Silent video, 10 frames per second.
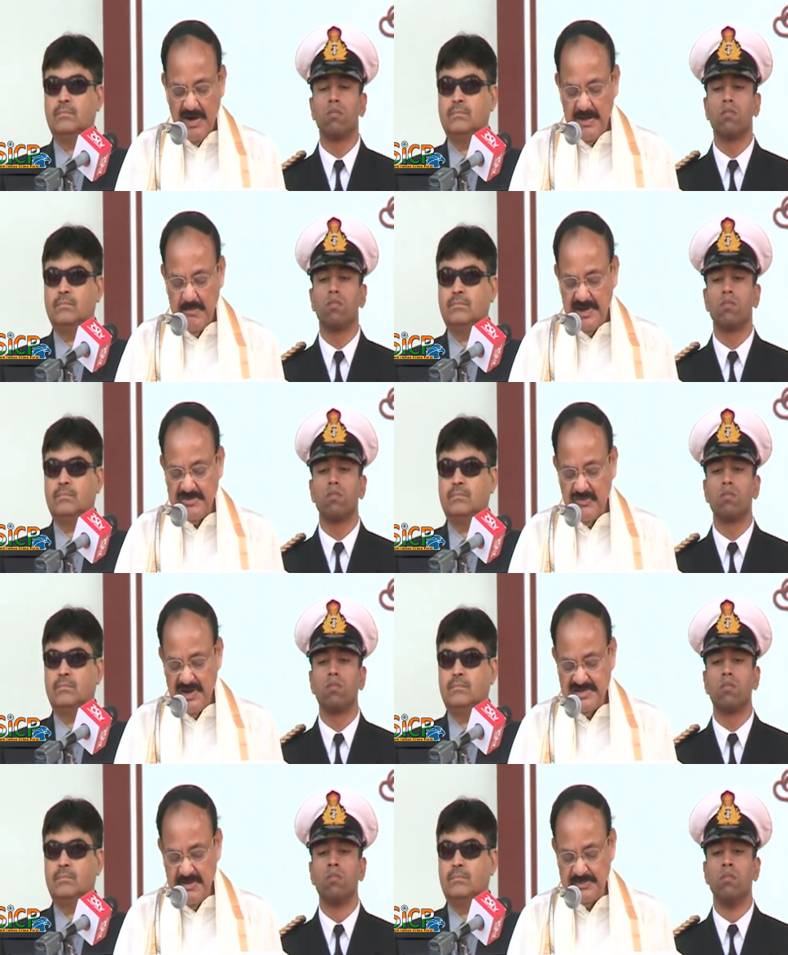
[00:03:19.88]
Speaker 1: farmers
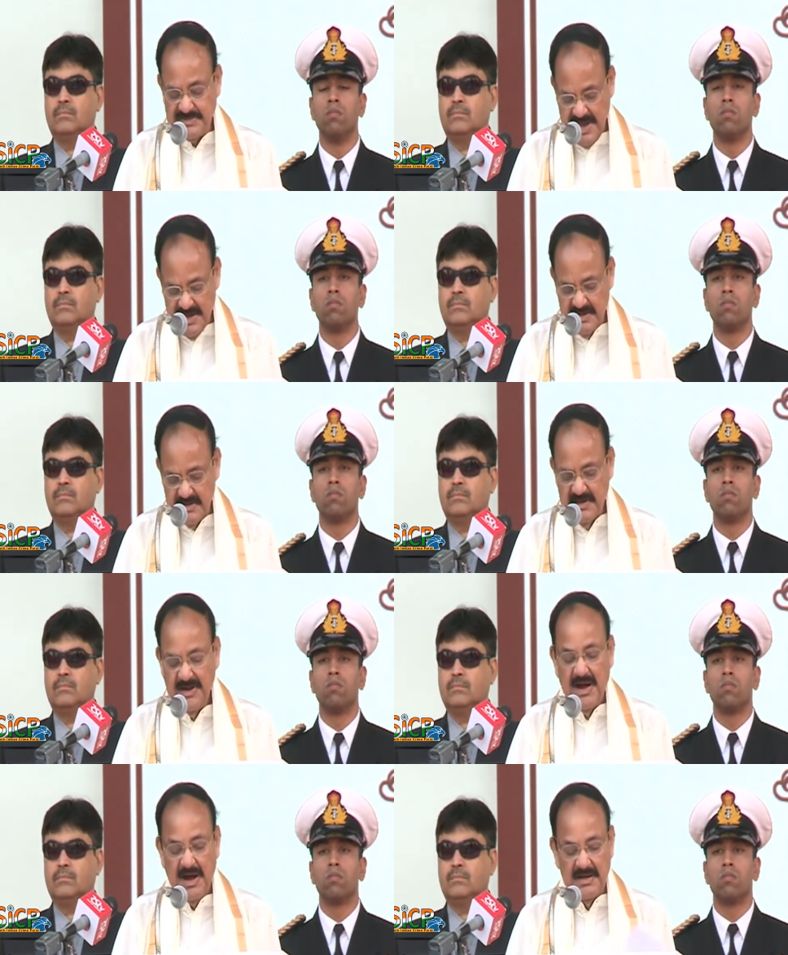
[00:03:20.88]
worship sun
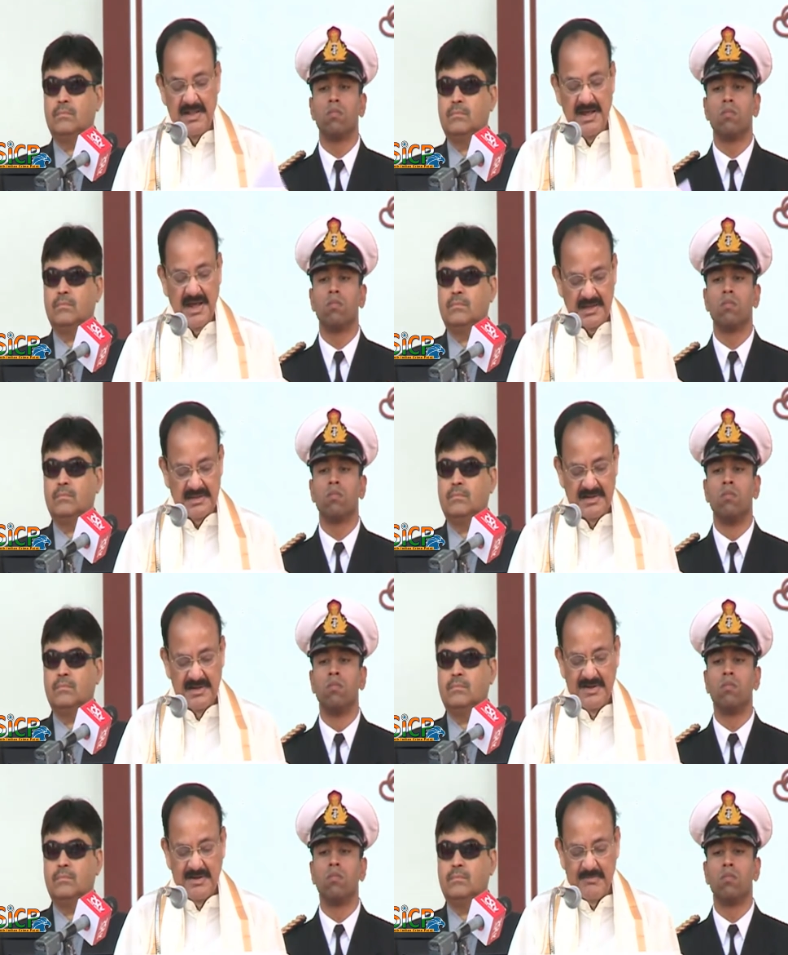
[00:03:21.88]
and the earth
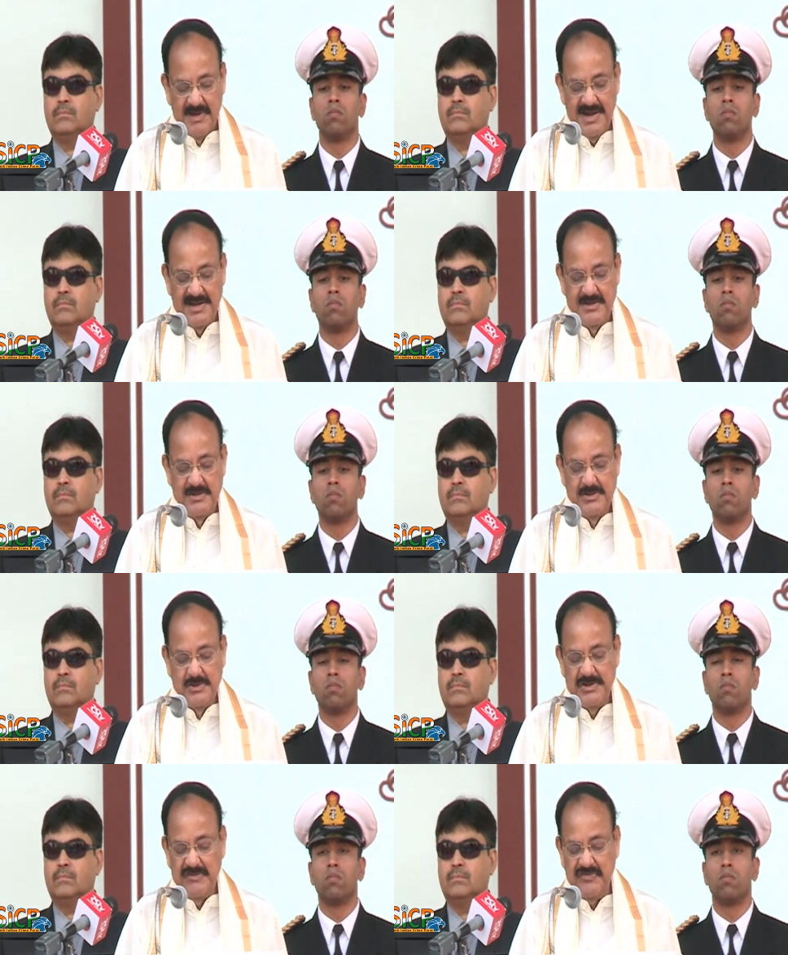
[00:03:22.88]
by
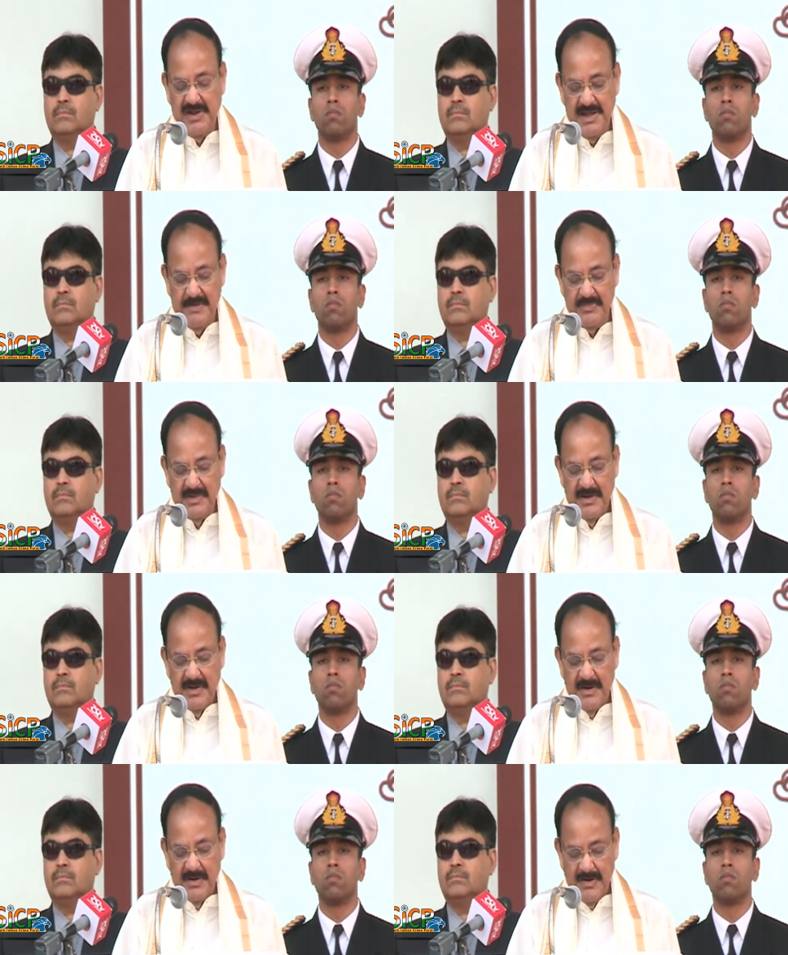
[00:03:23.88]
dutifully
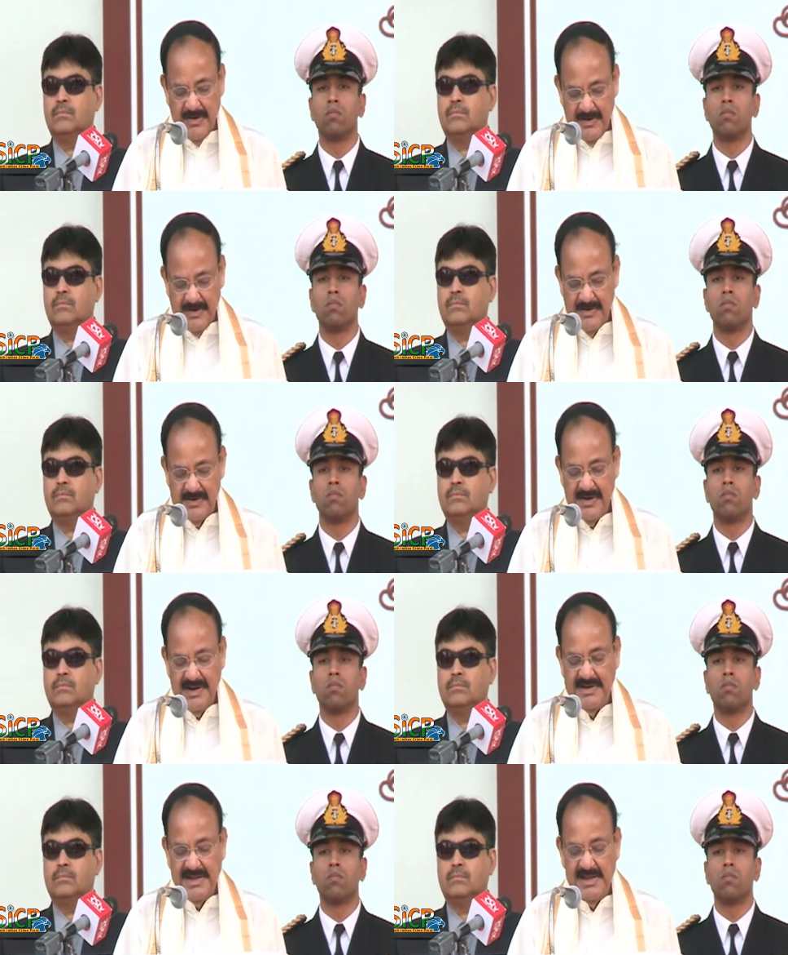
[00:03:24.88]

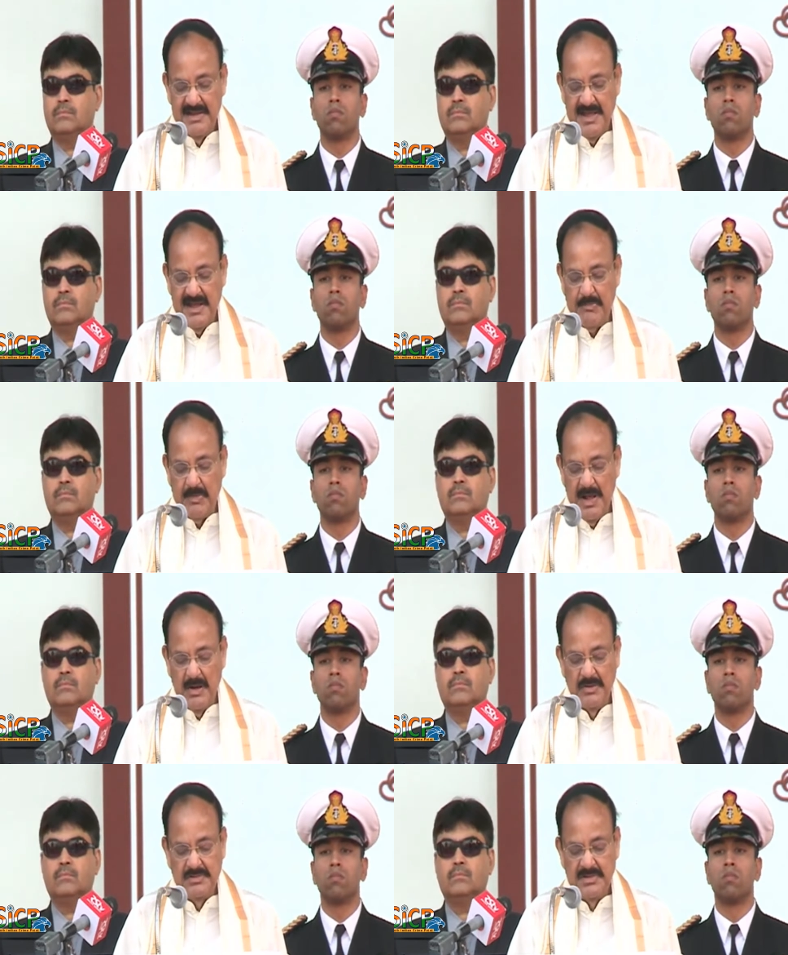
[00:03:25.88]
anointing their
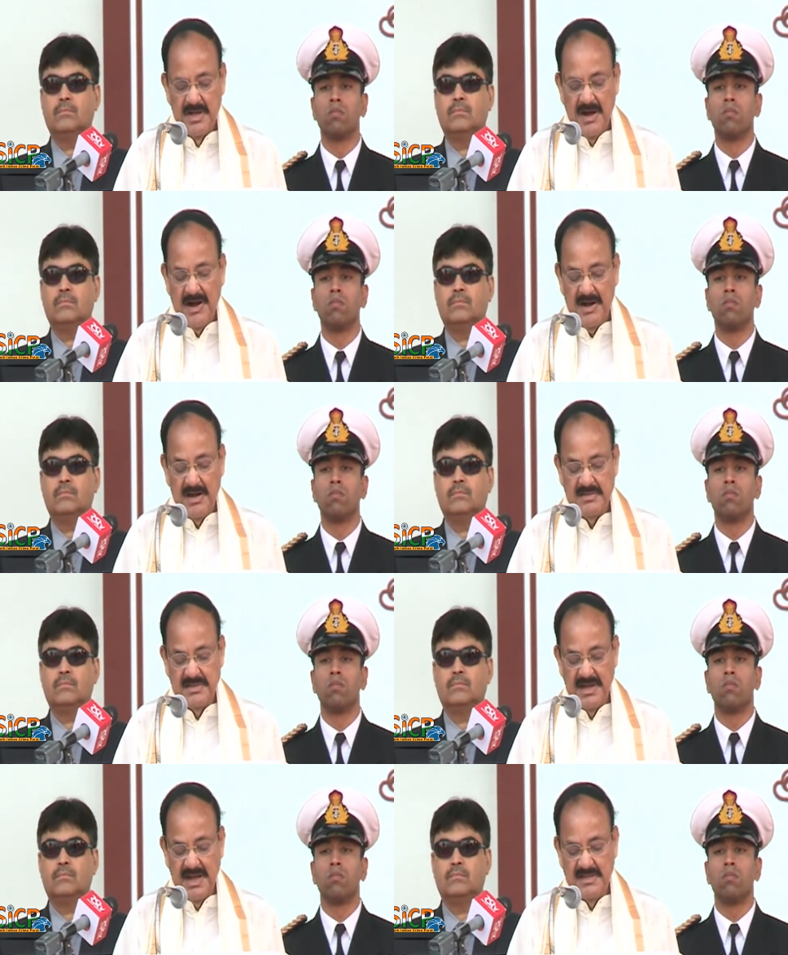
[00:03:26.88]
plows and
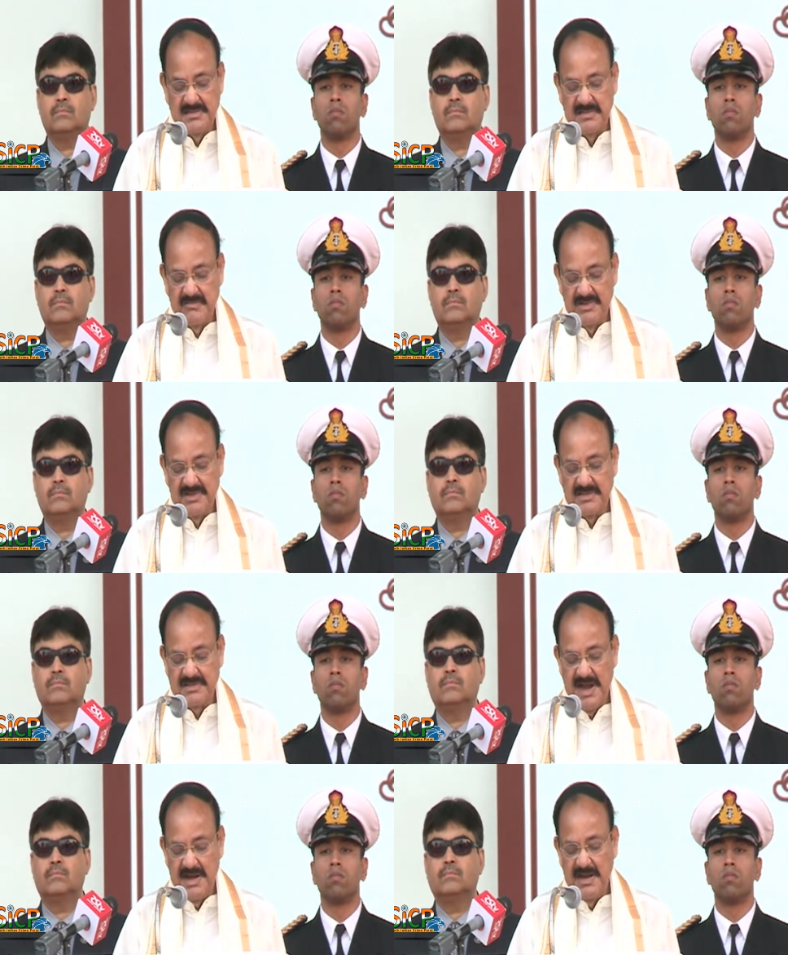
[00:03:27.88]
sickles with a
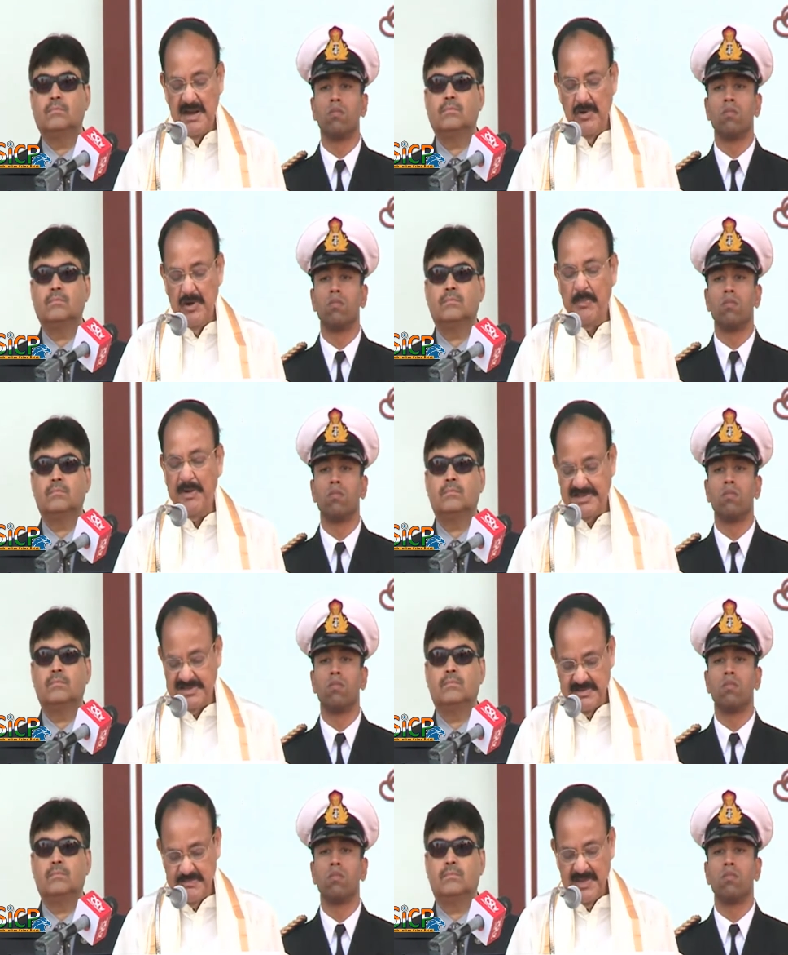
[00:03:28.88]
sandalwood
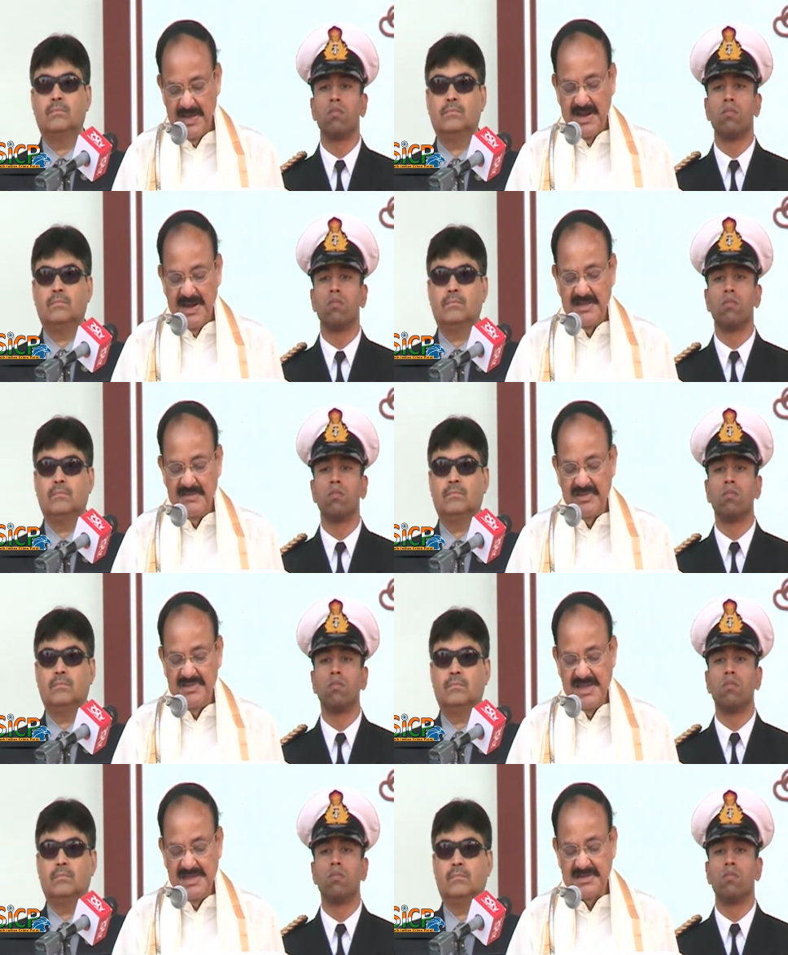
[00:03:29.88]
paste. It is
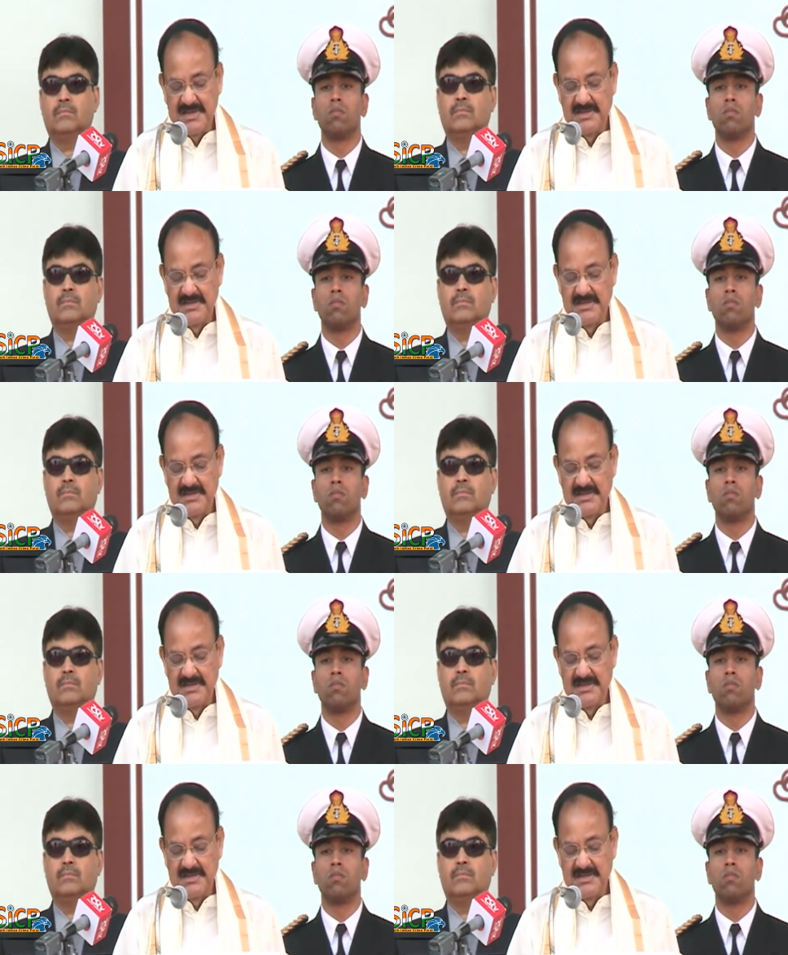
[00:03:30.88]
with these